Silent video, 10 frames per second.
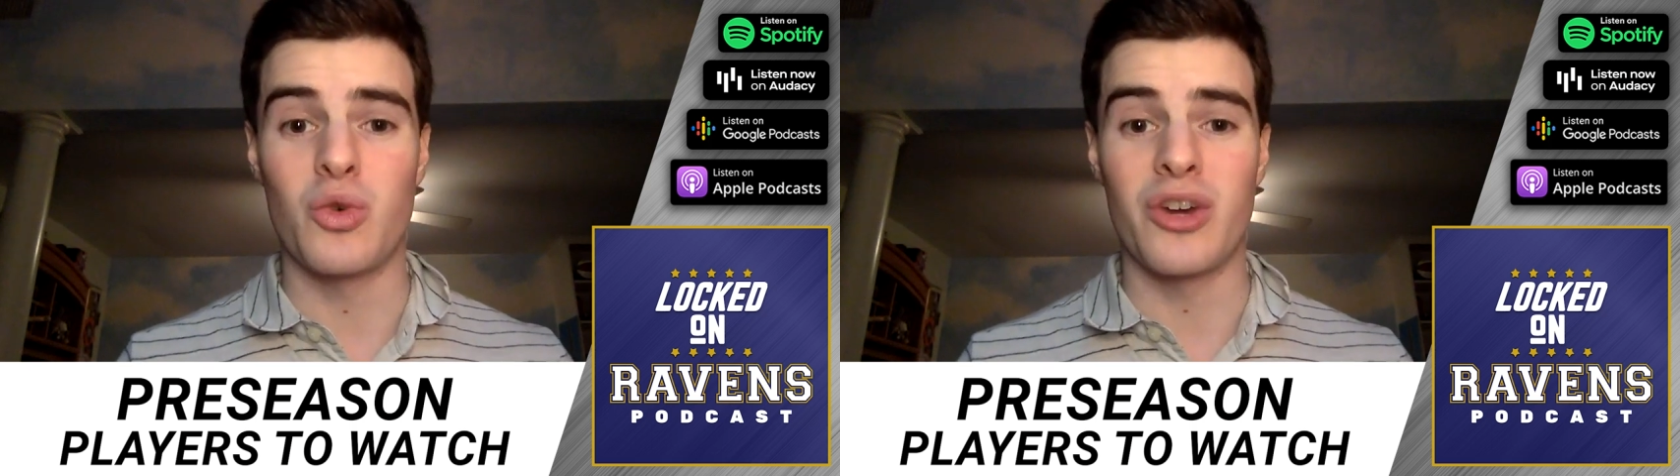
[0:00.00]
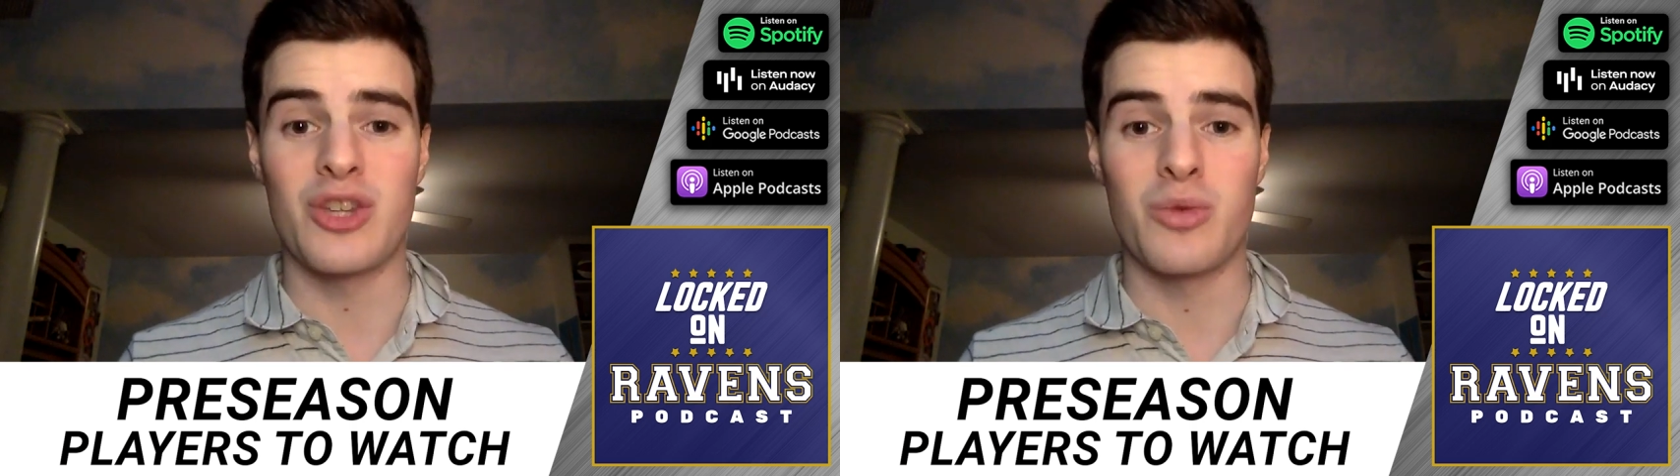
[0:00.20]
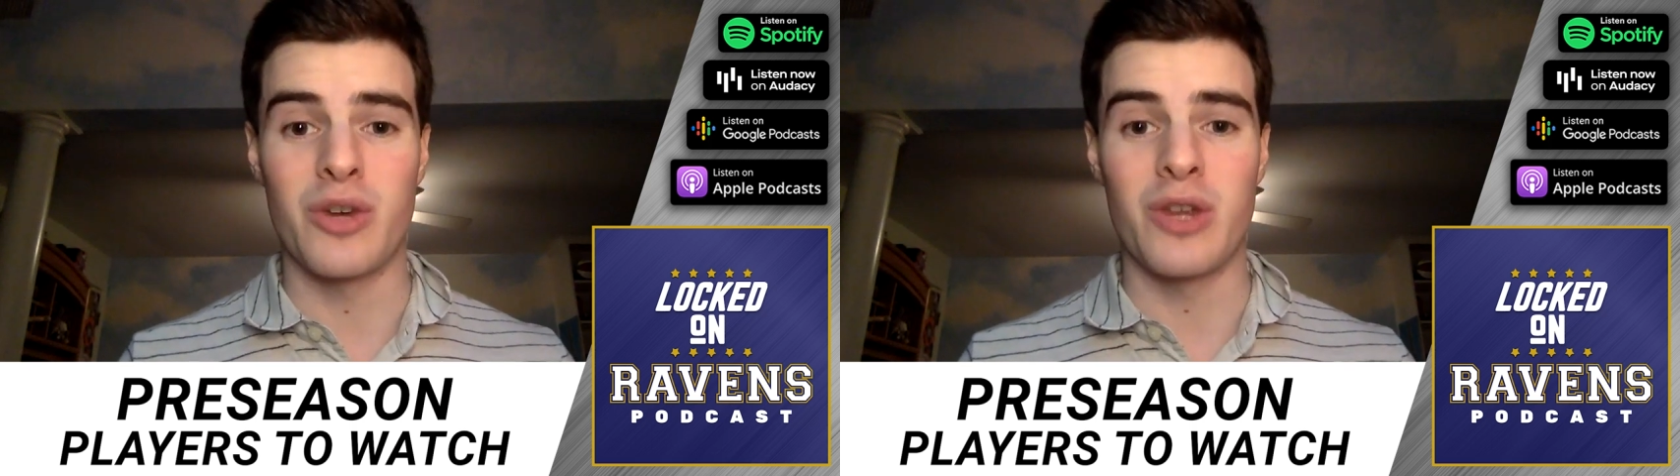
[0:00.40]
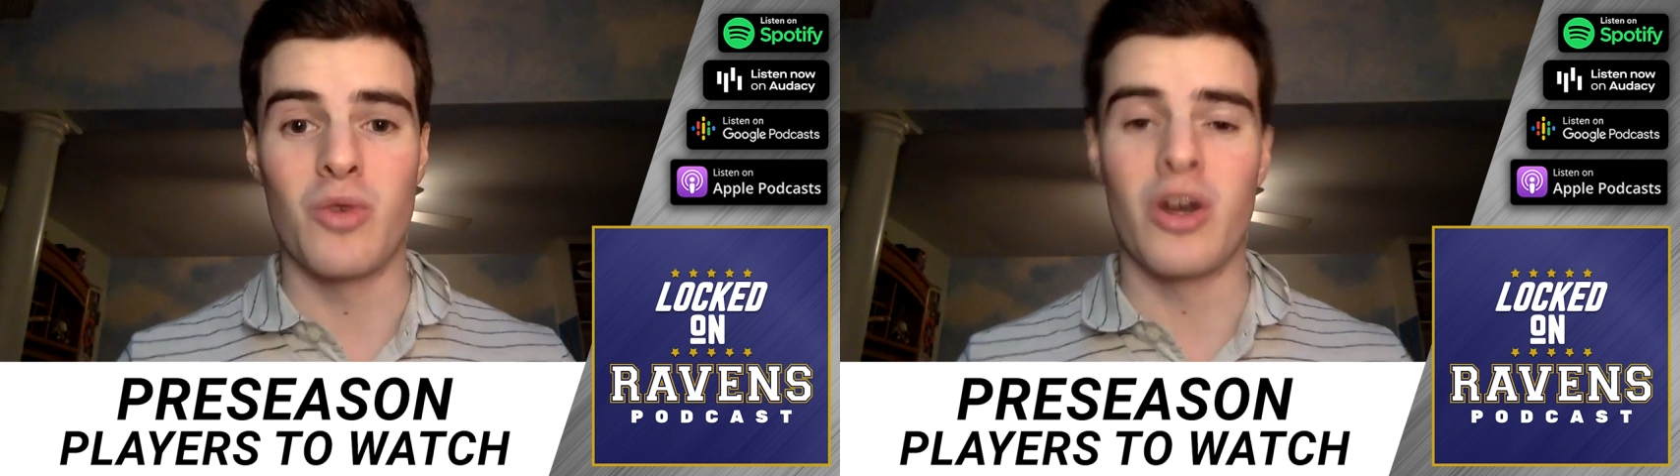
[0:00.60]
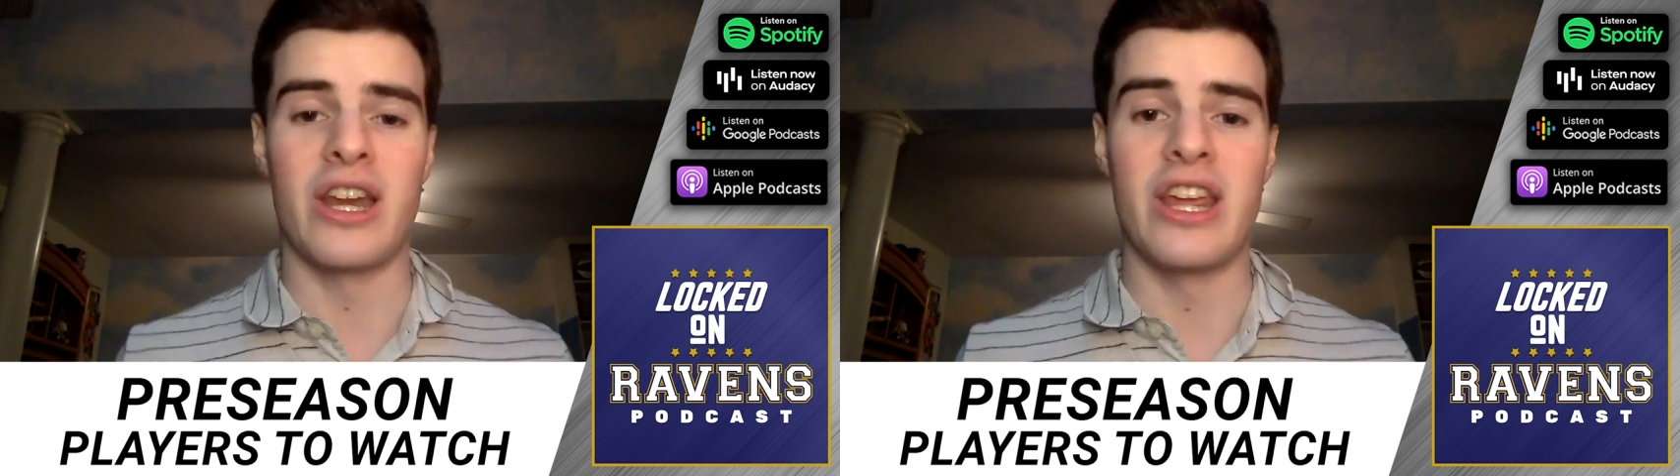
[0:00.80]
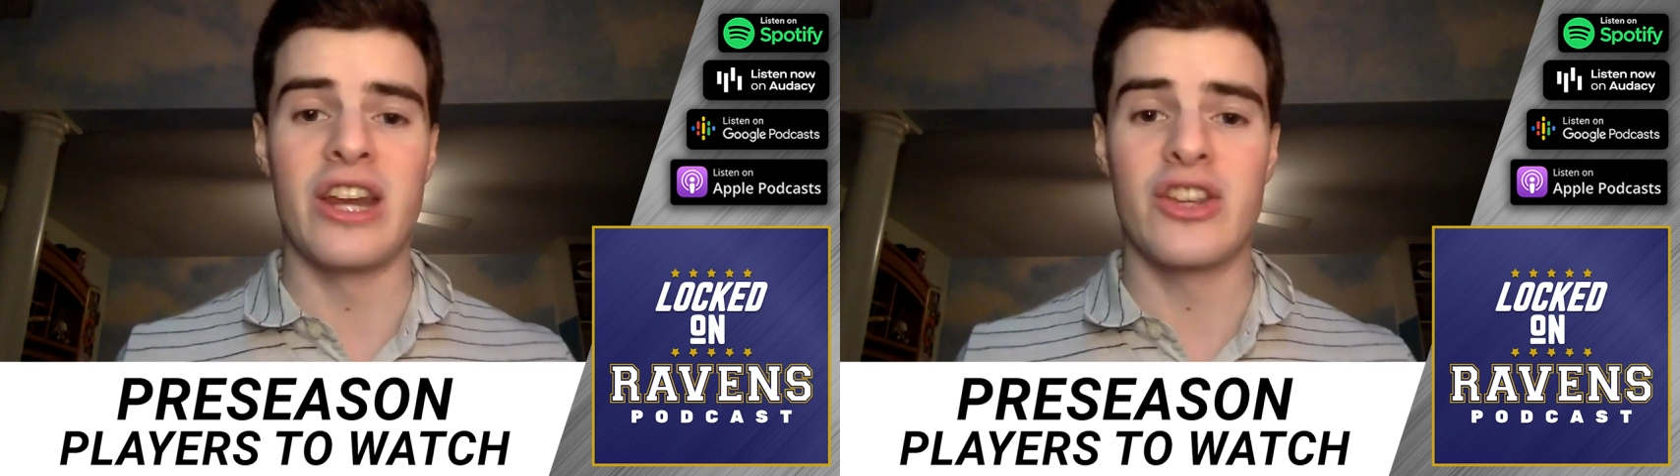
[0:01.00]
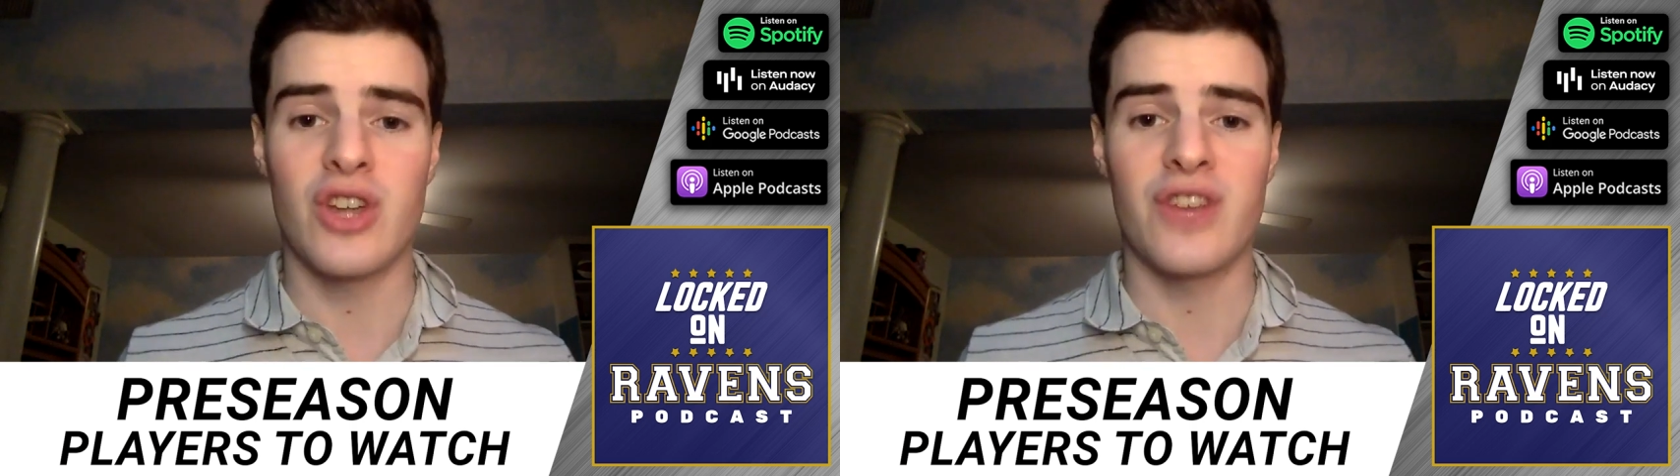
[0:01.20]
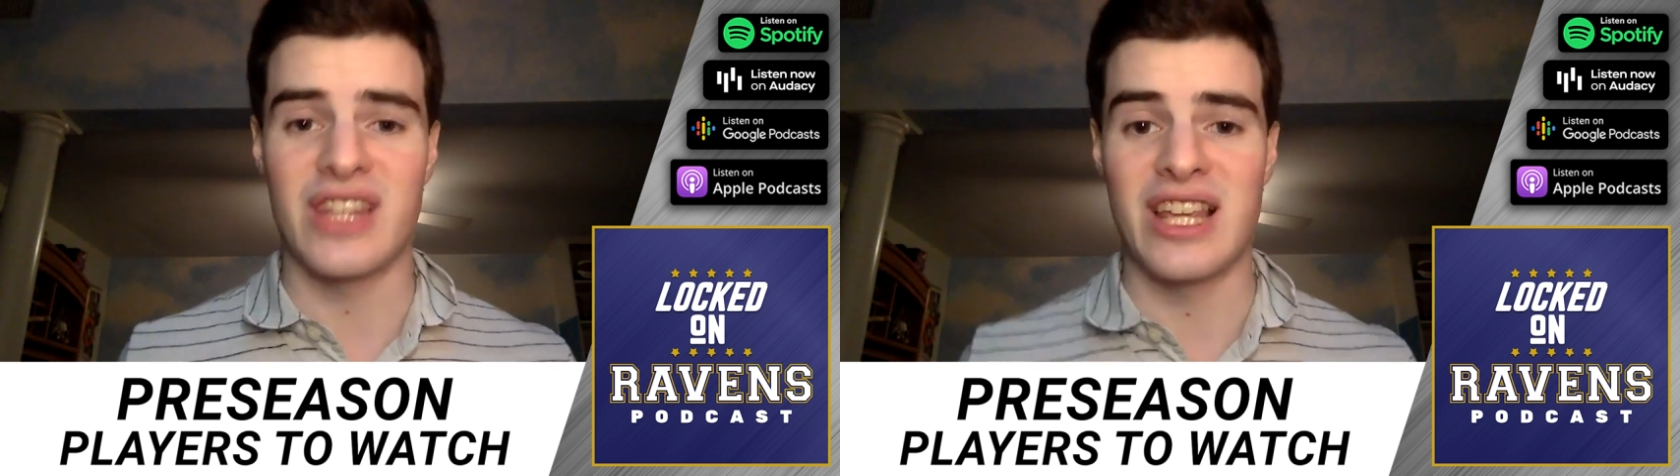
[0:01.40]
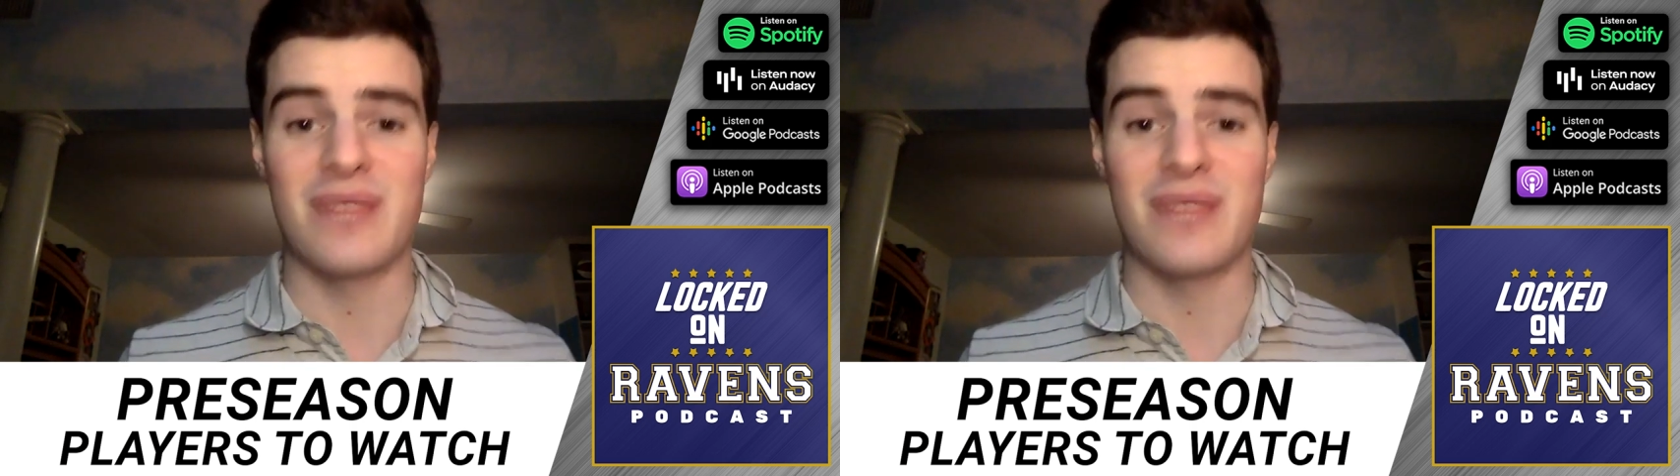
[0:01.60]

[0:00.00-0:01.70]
2021, and he deserves it.